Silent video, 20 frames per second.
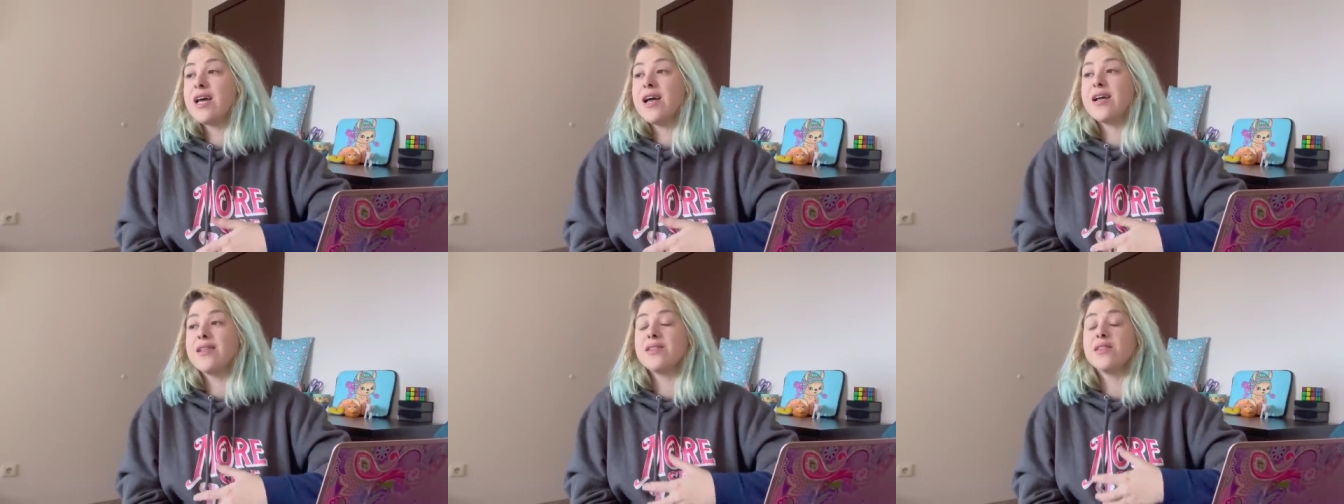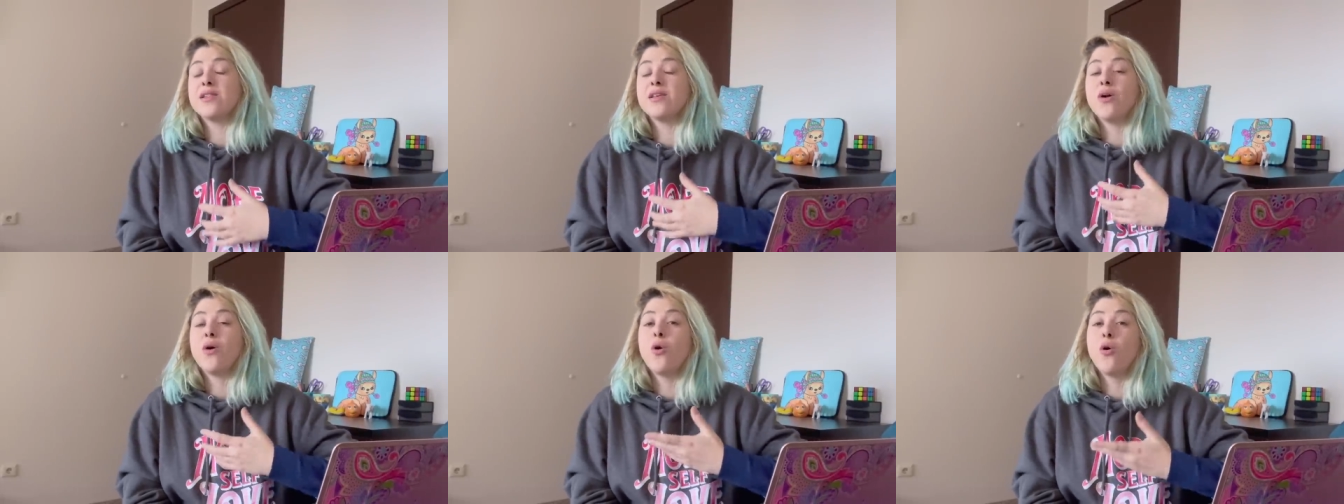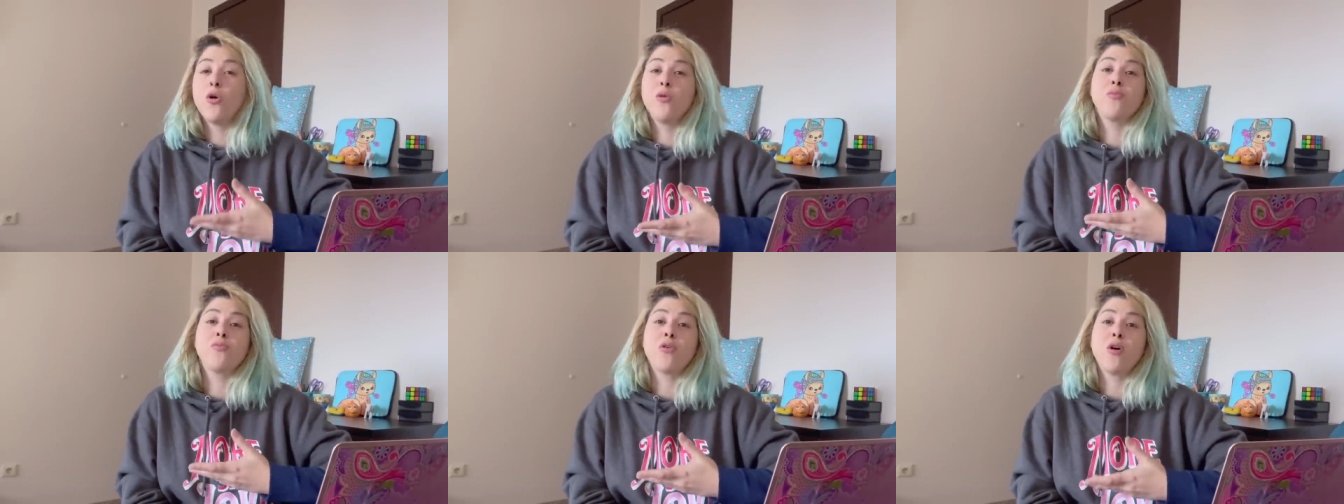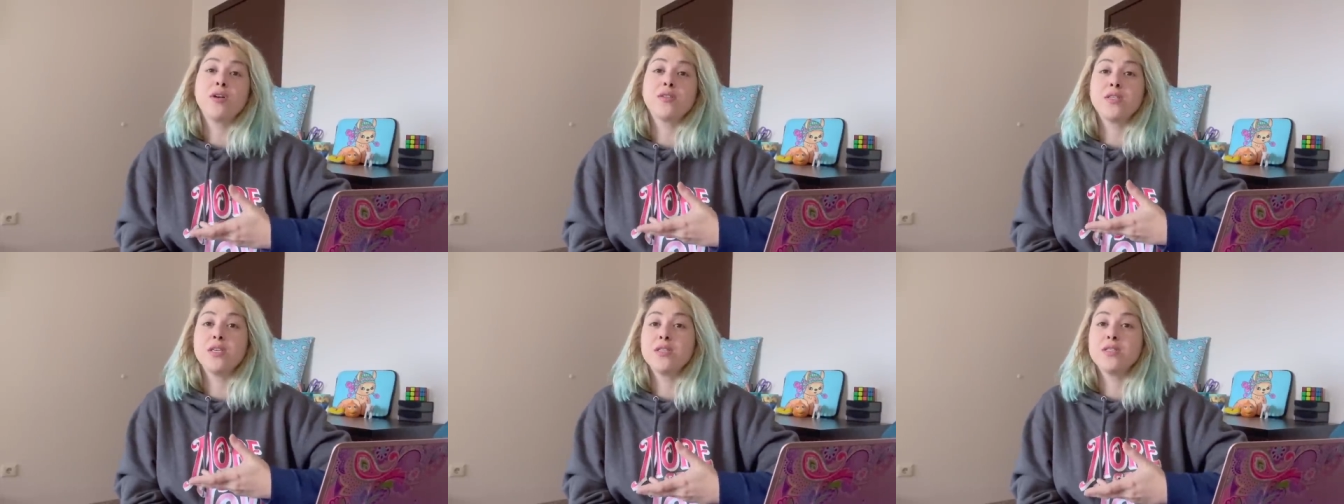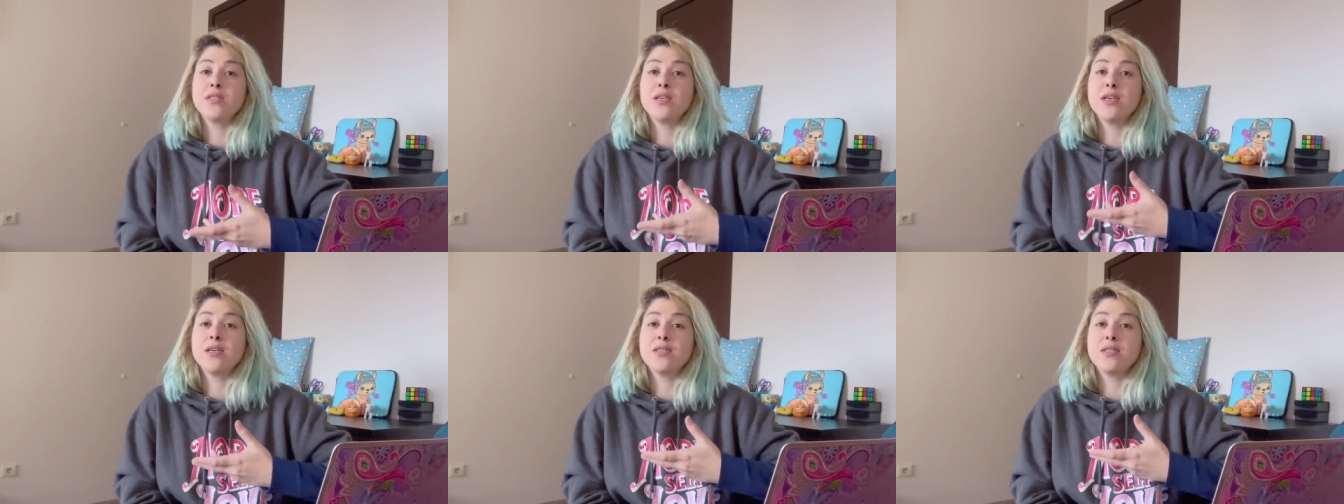and the whole
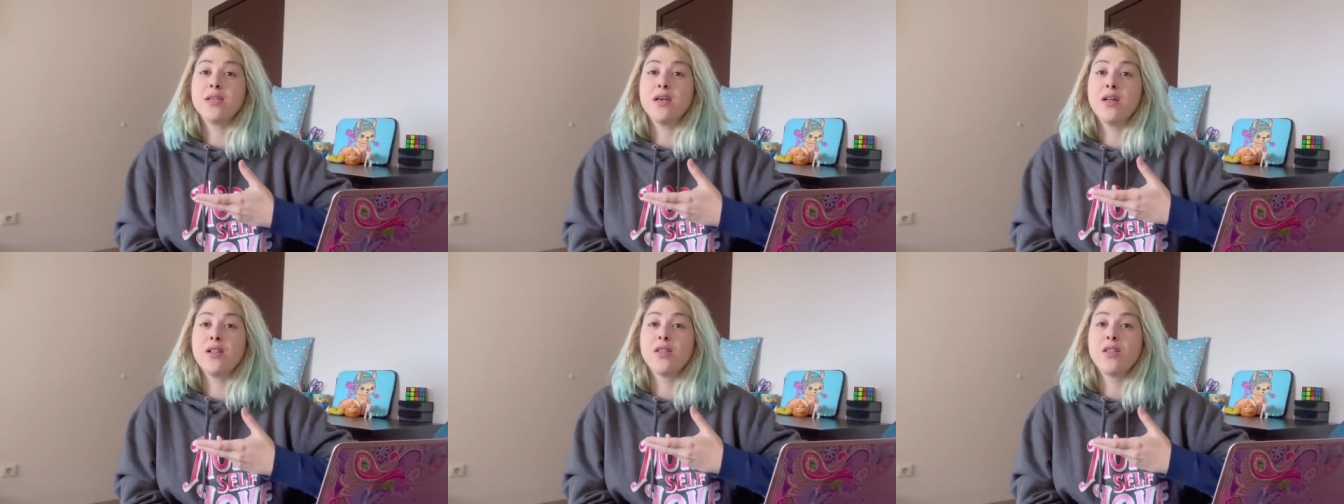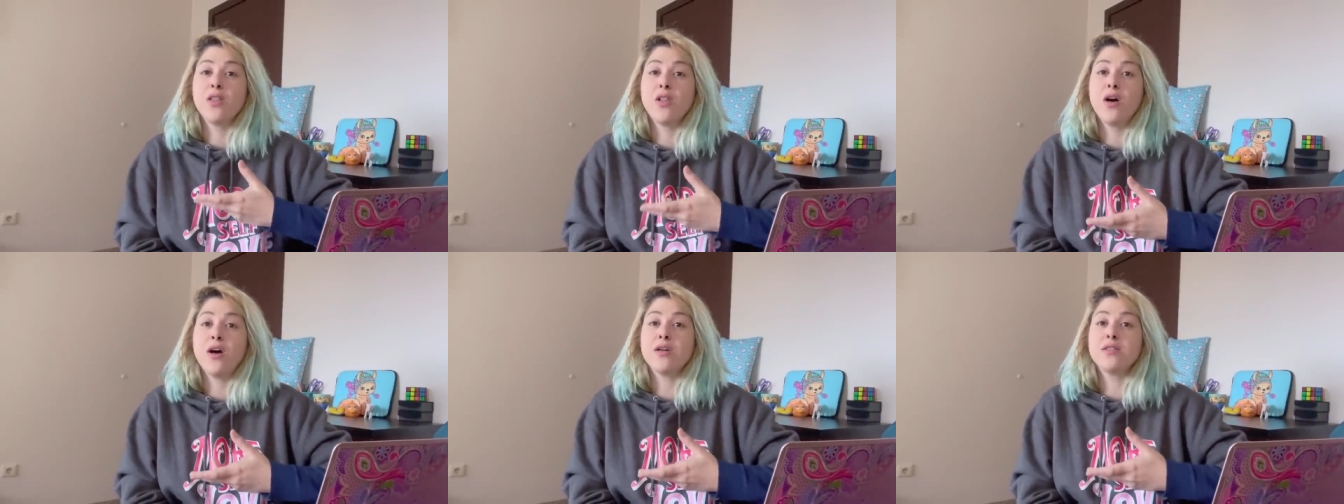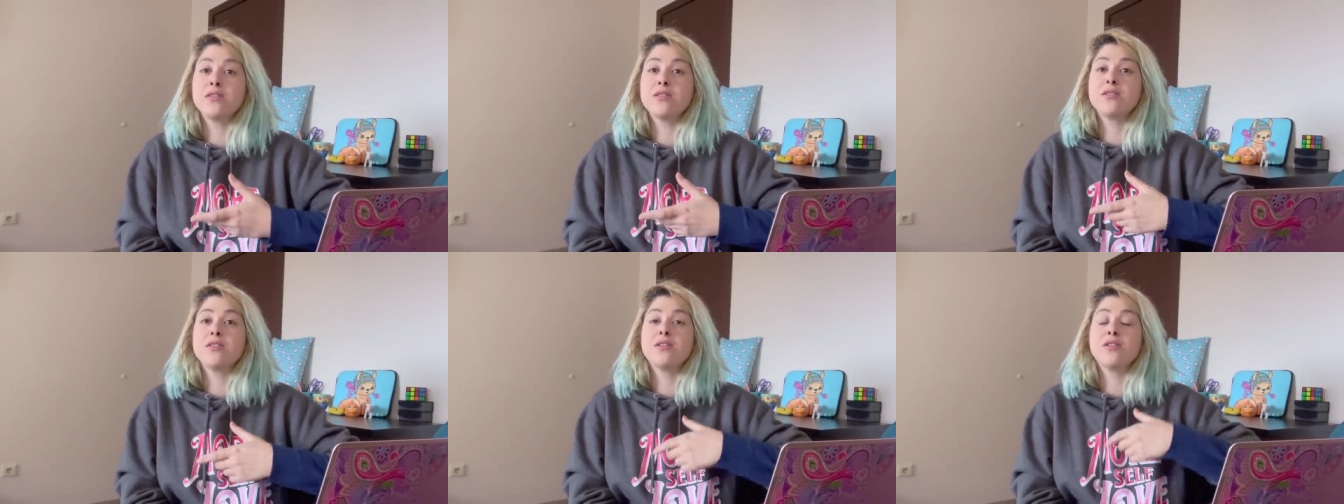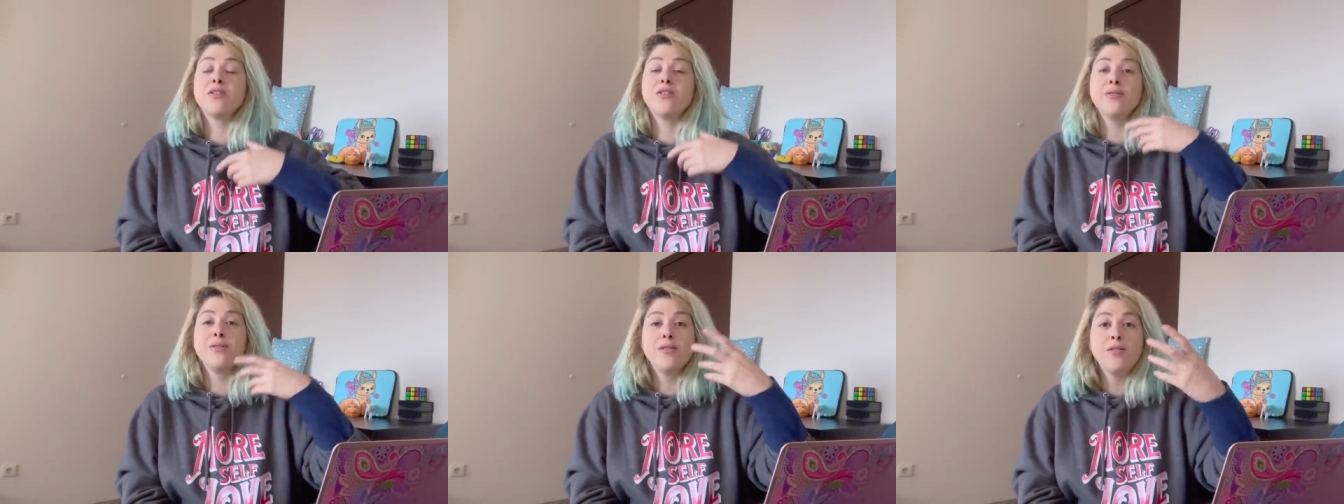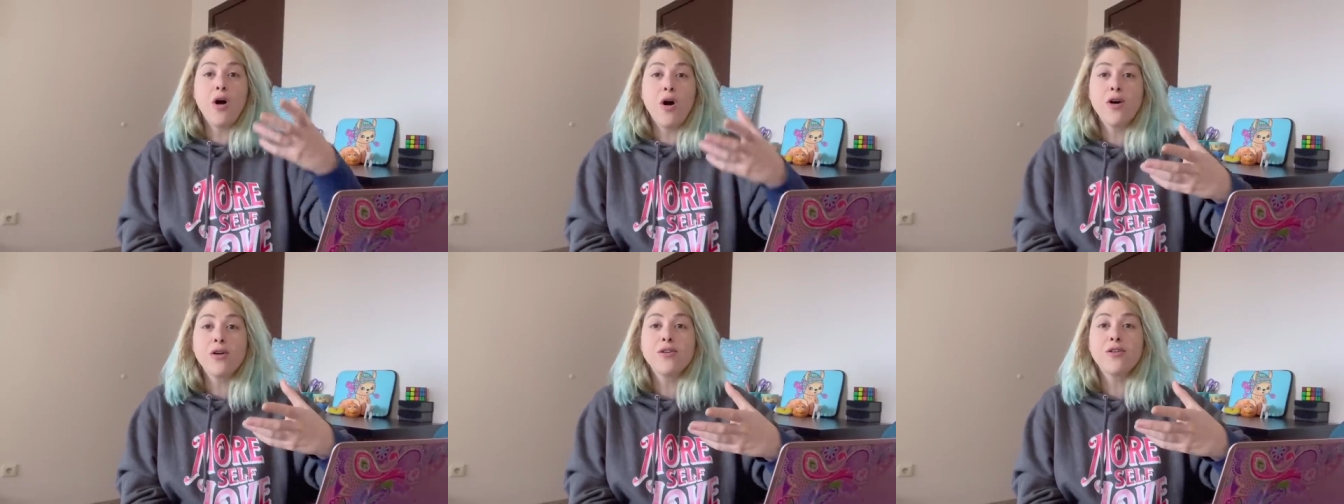process is a lot
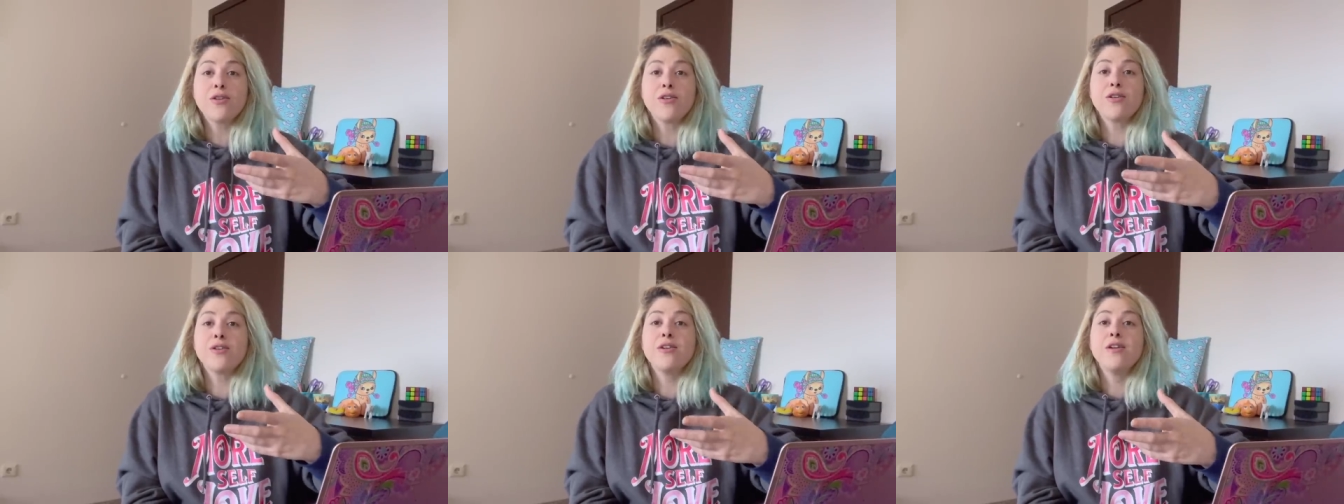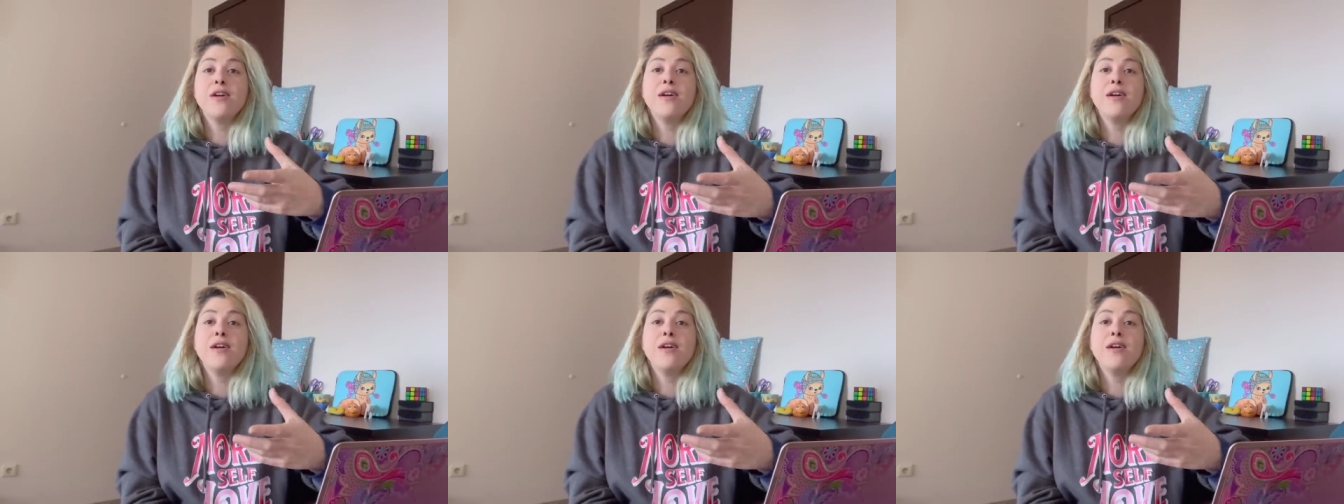longer